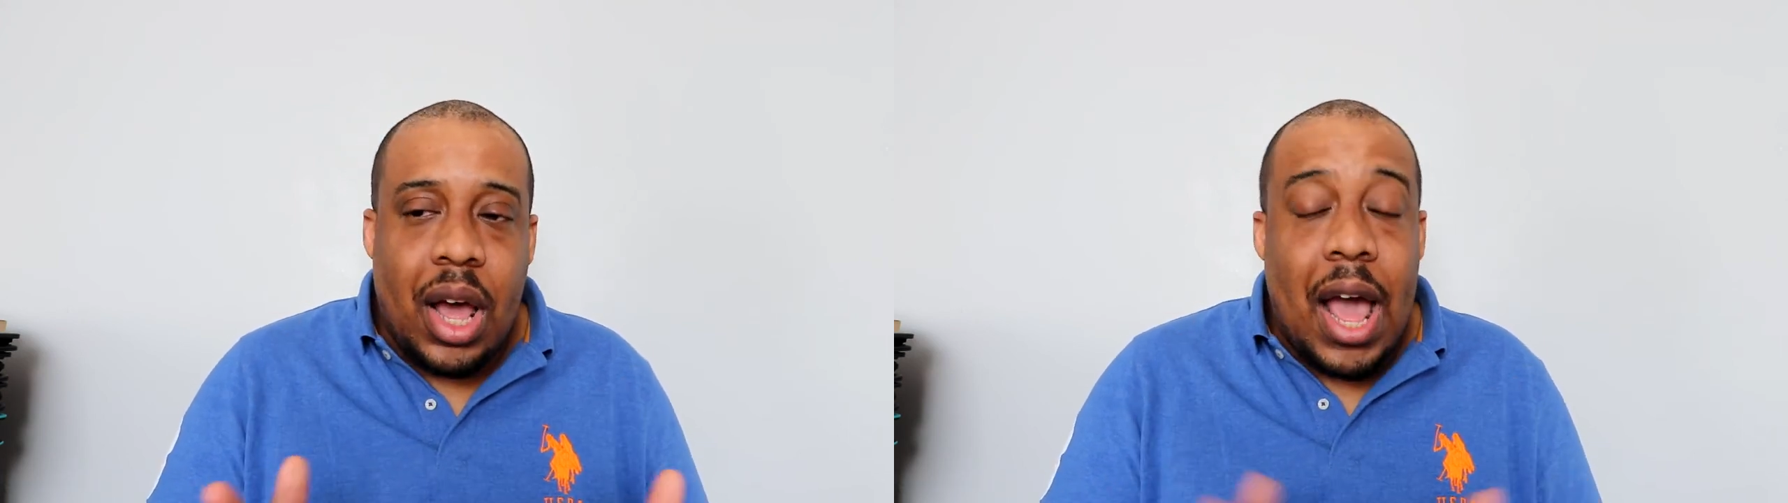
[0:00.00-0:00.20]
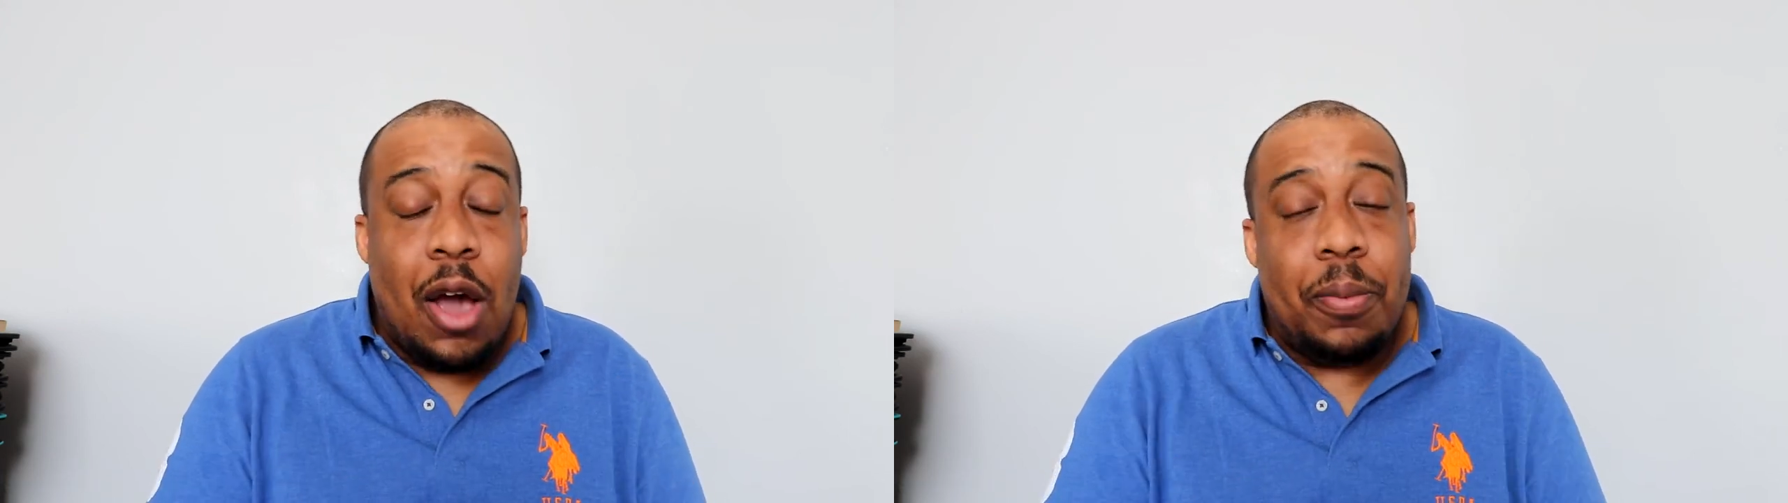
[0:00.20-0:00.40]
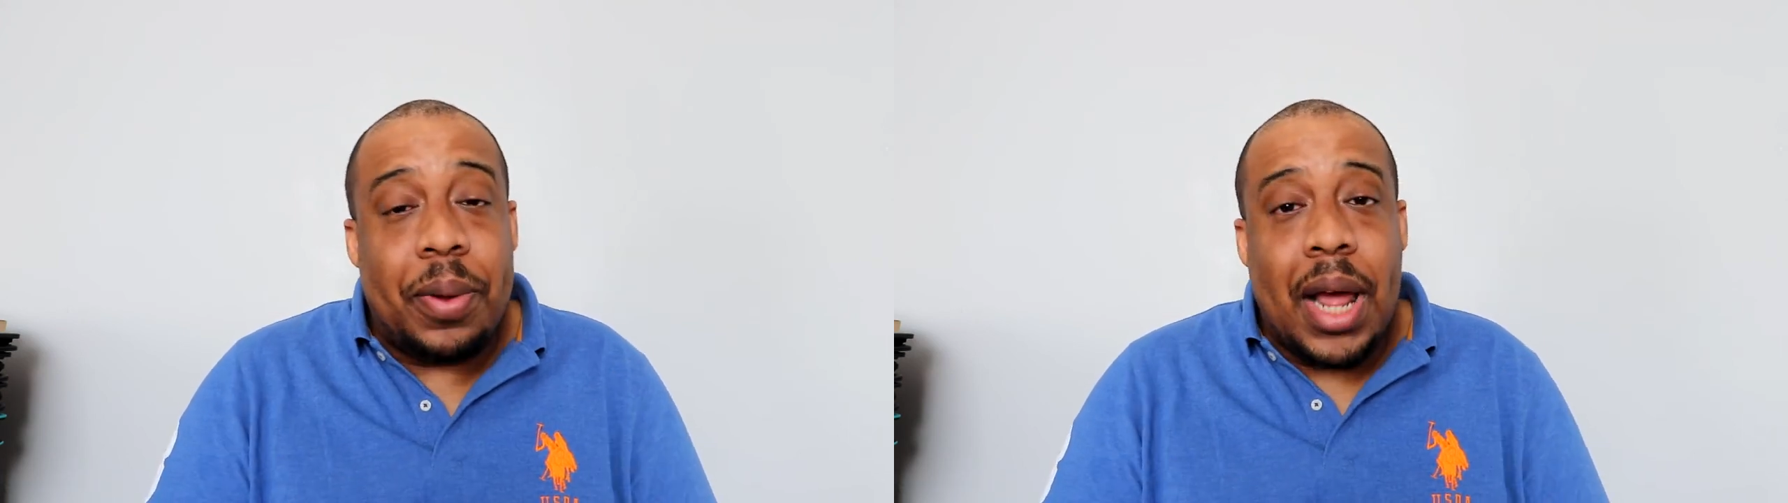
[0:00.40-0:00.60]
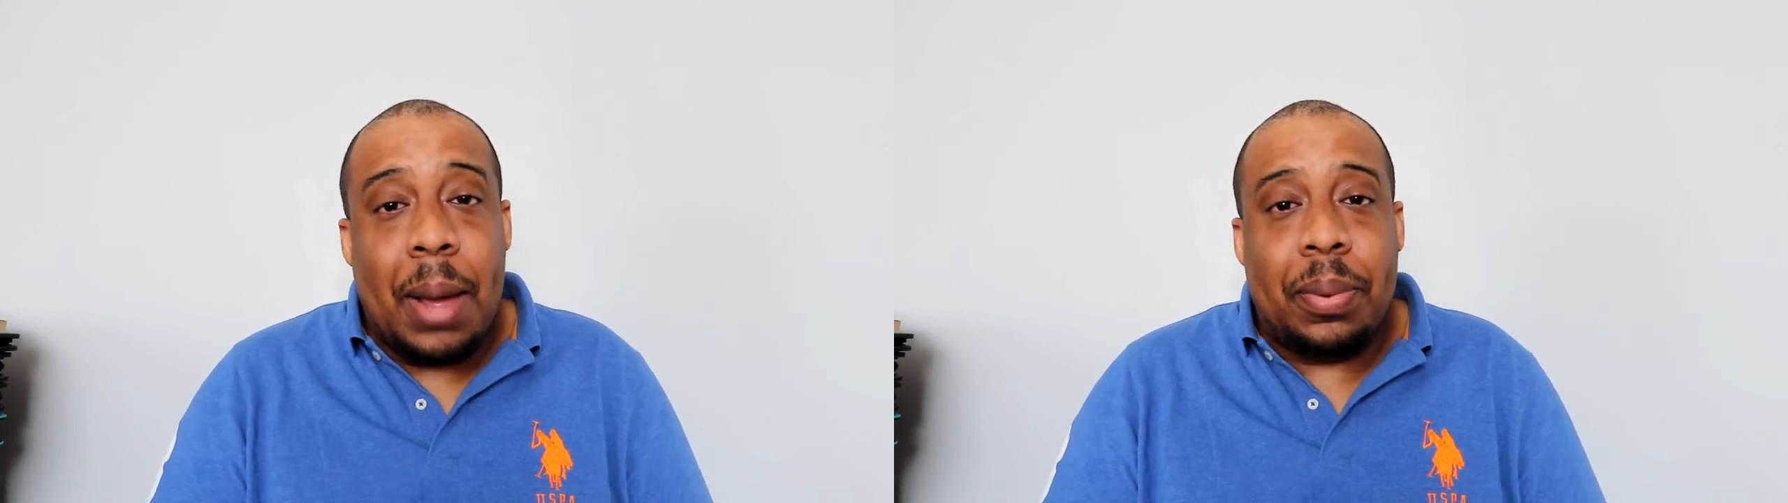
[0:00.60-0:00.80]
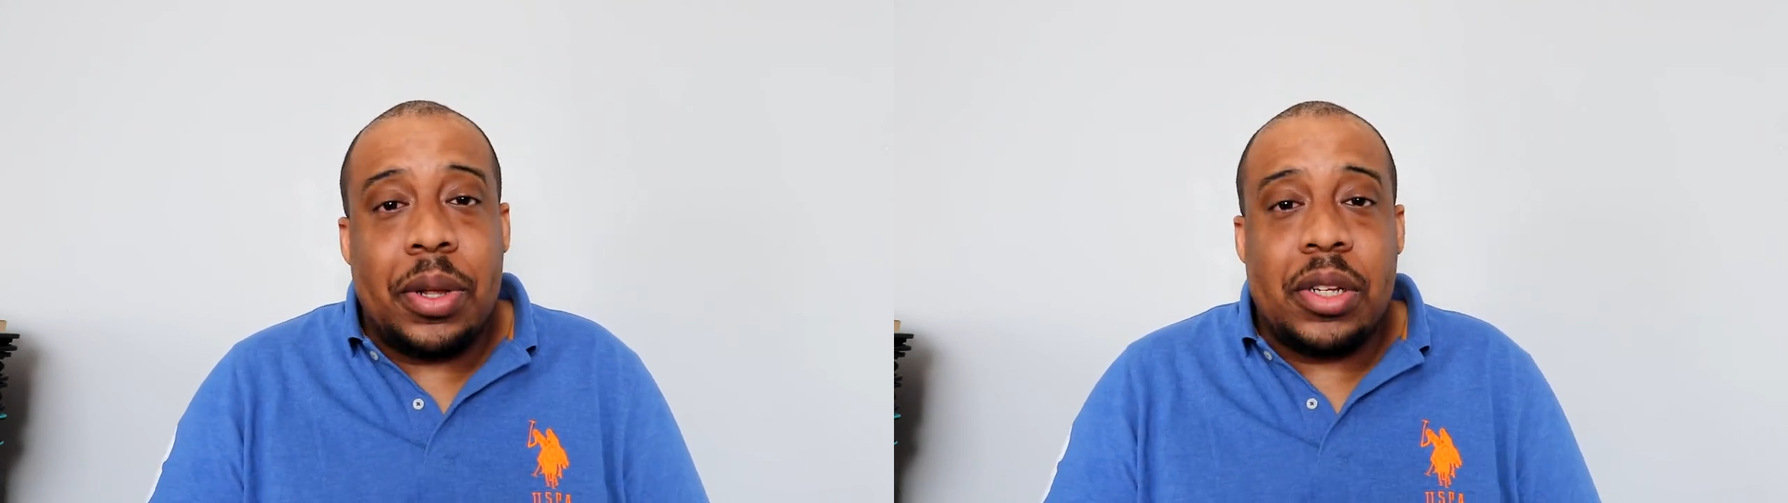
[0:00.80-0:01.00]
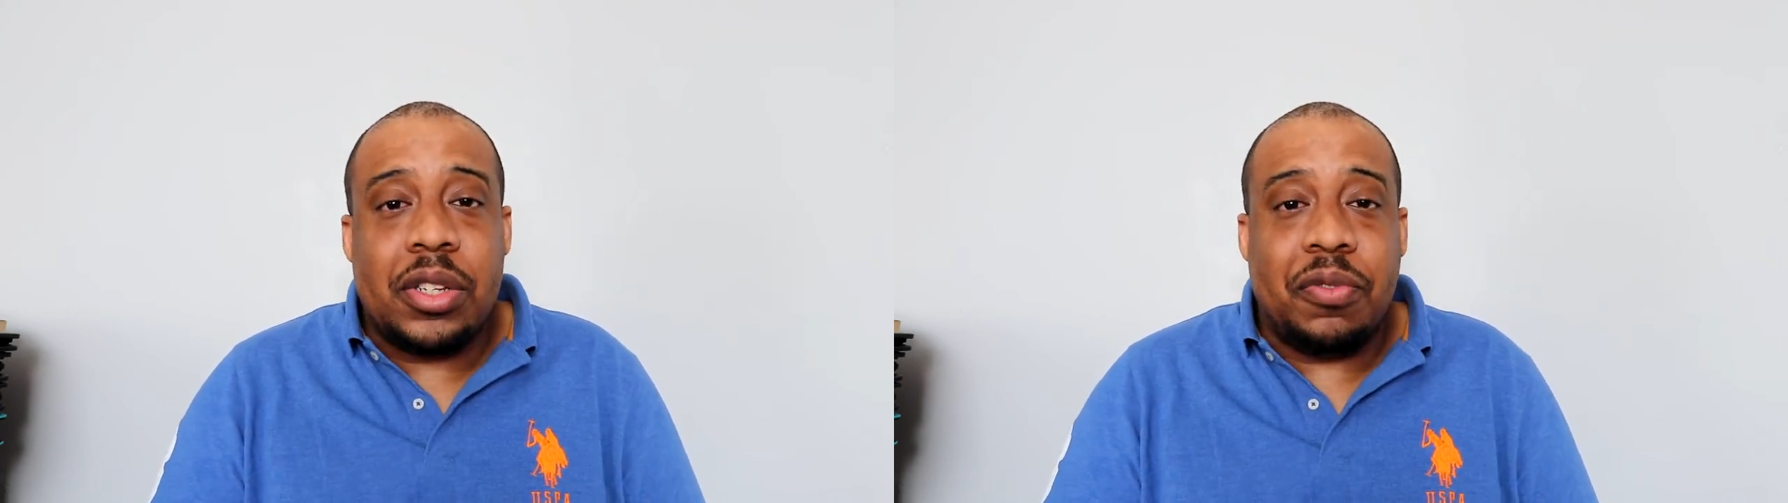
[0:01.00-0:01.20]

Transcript: I hope it happens.